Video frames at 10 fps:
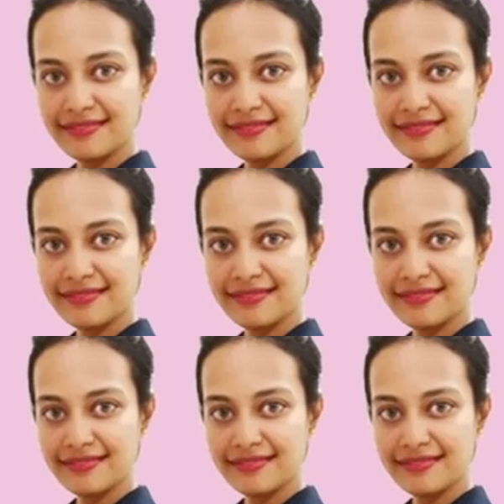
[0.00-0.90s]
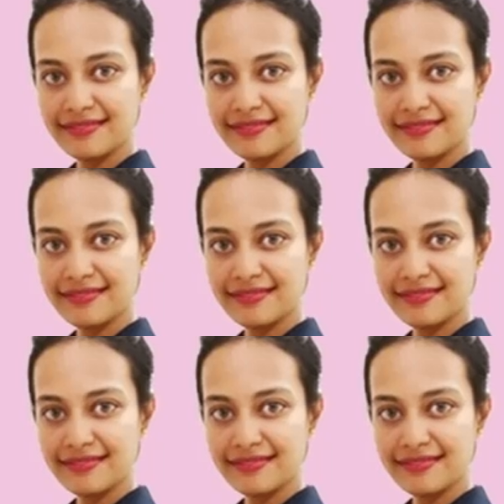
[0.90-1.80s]

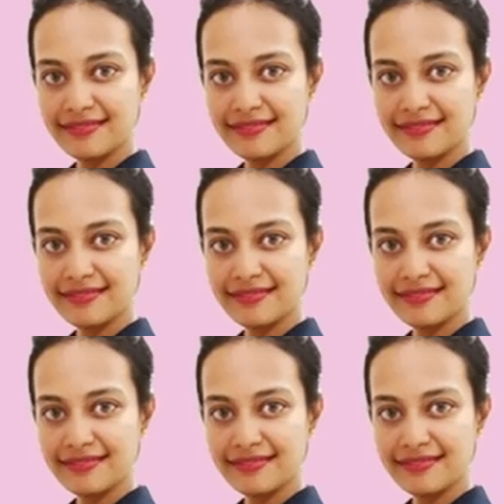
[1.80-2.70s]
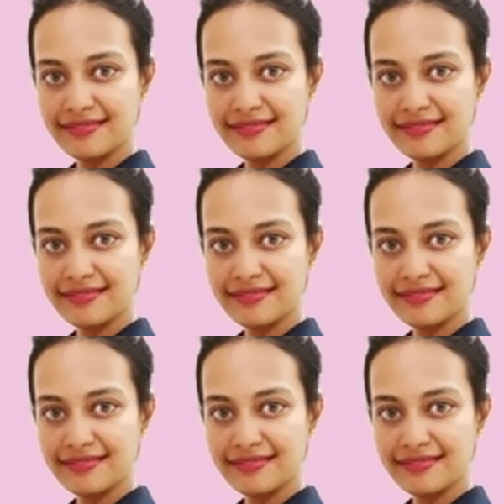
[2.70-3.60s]

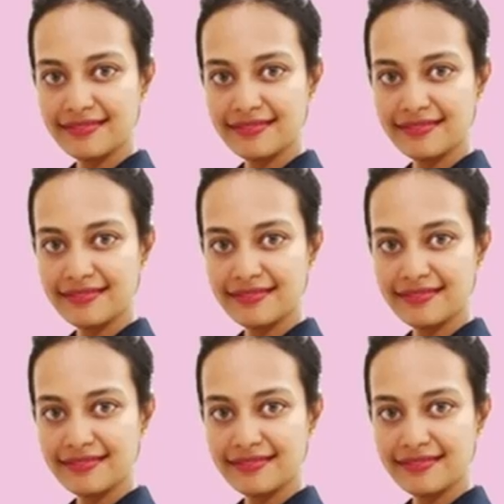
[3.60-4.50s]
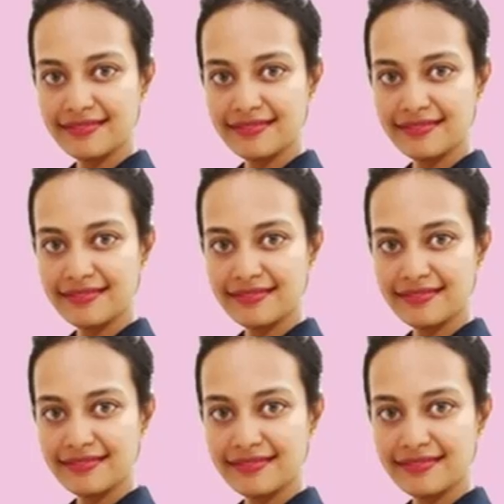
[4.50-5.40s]

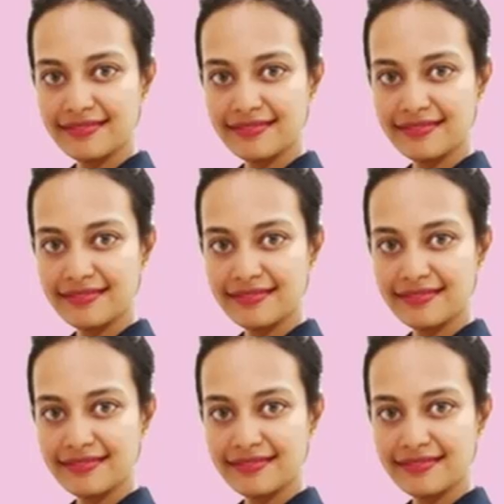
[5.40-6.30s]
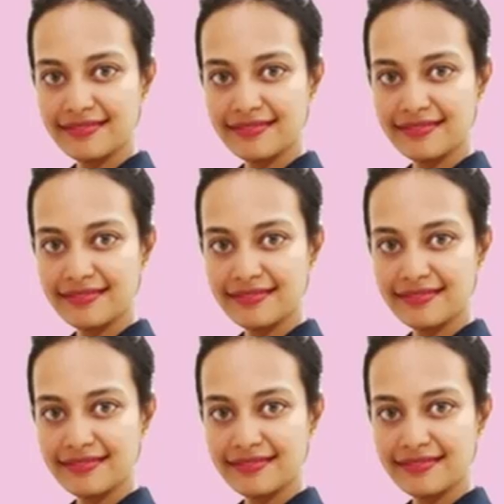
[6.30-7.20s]

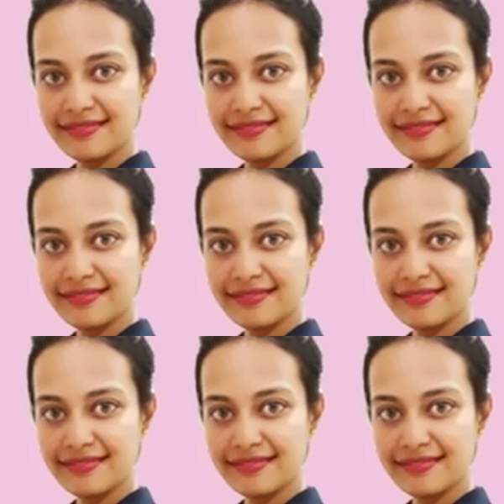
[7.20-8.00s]
(no lip movement)